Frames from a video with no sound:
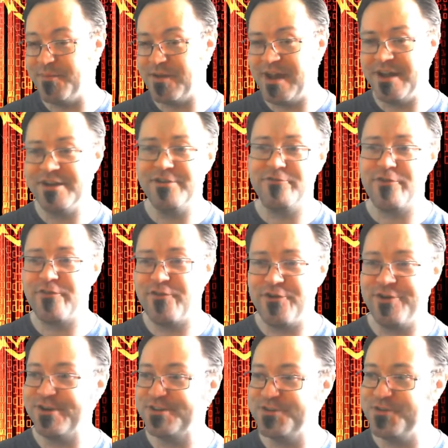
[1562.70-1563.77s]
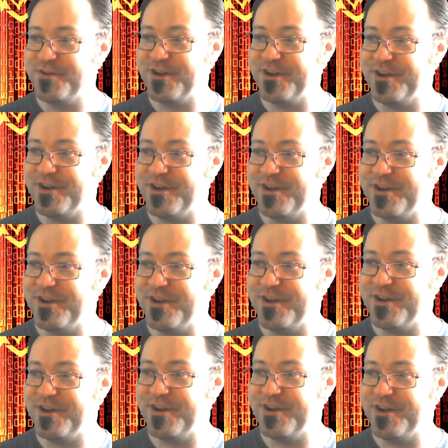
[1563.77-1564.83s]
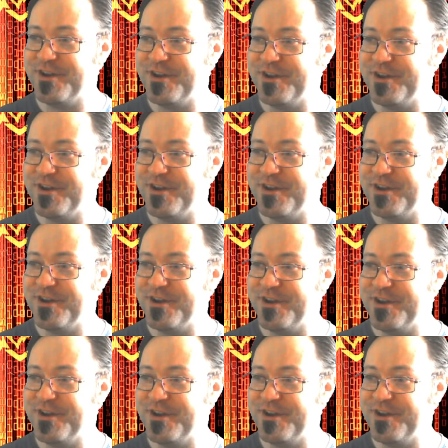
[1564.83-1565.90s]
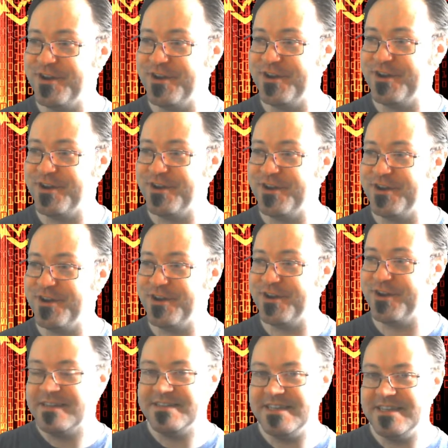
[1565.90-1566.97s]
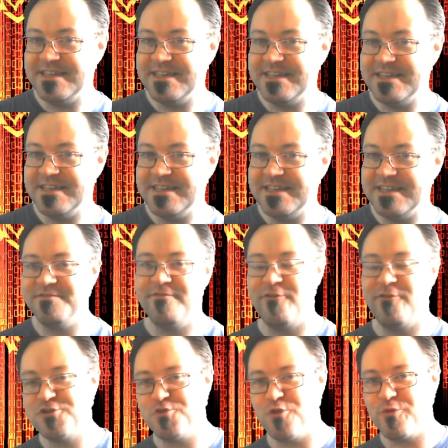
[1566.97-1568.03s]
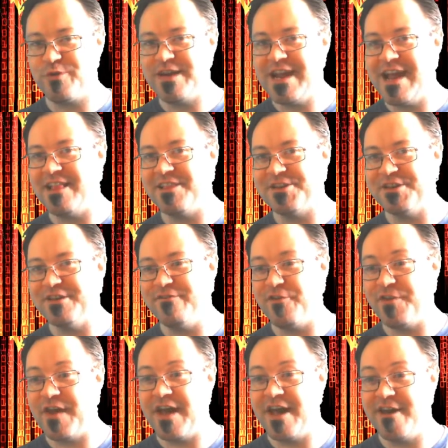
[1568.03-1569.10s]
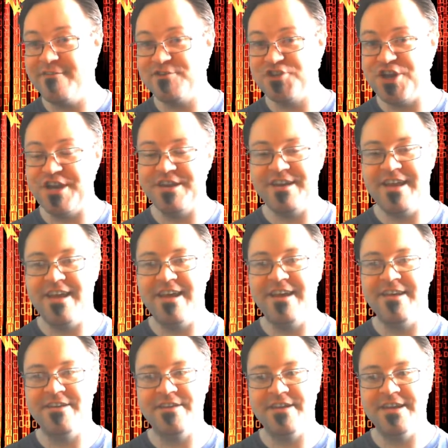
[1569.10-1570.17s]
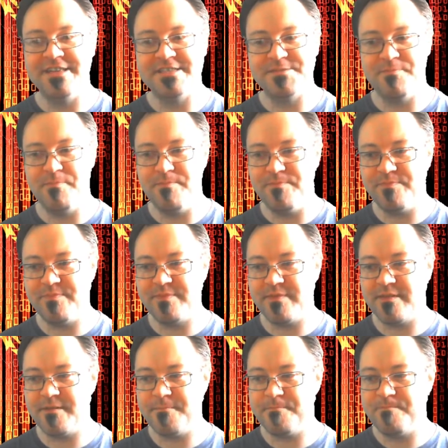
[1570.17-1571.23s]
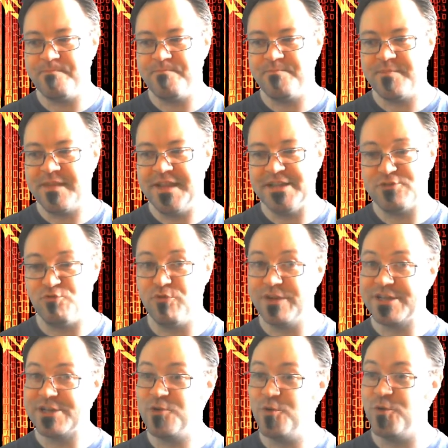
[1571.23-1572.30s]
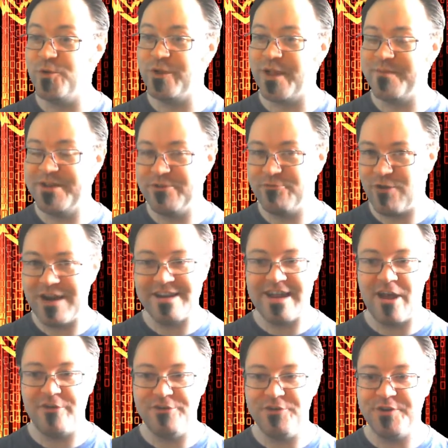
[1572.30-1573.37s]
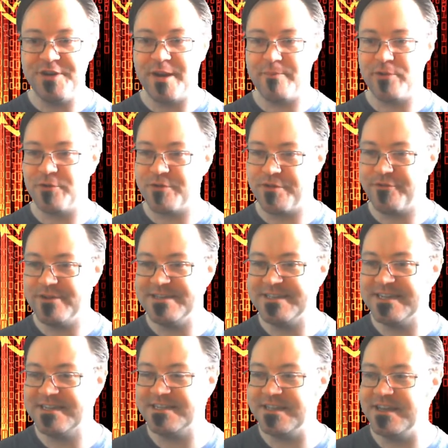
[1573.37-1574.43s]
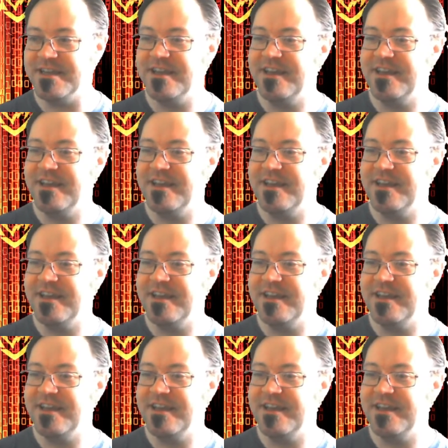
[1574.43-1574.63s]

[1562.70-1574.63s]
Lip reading: kind of referring to here, is Deluxe.io. Deluxe is virtual reality for the Hive chain, and it's really cool. I mean, right now you can upload a 360